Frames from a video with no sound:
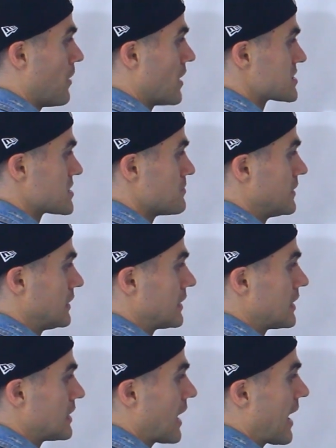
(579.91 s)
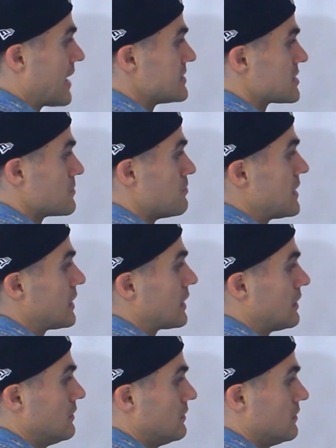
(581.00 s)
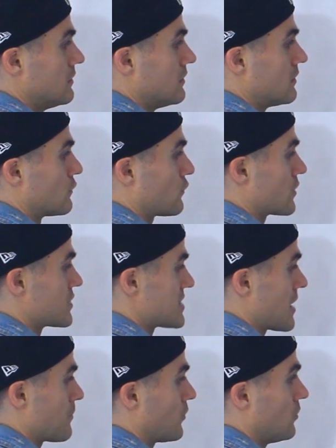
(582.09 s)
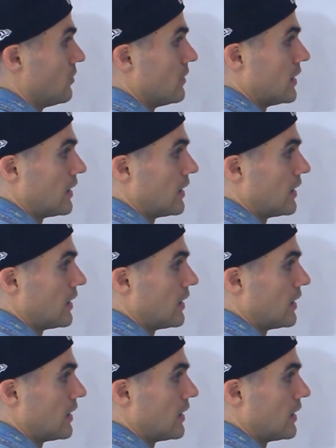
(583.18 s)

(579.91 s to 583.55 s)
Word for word: possibility A to B, for example,